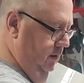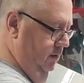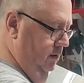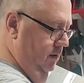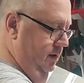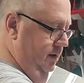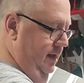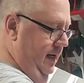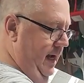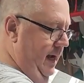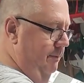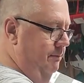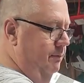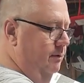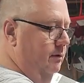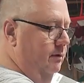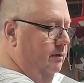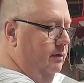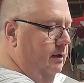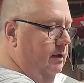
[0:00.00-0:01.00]
little
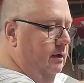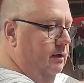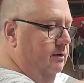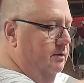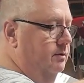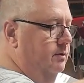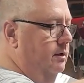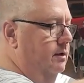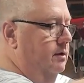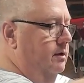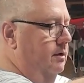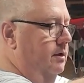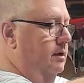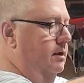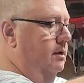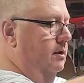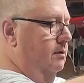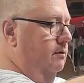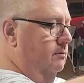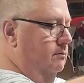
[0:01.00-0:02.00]
adapter things. Well, no, you
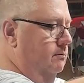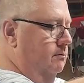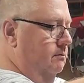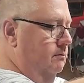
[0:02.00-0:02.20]
don't.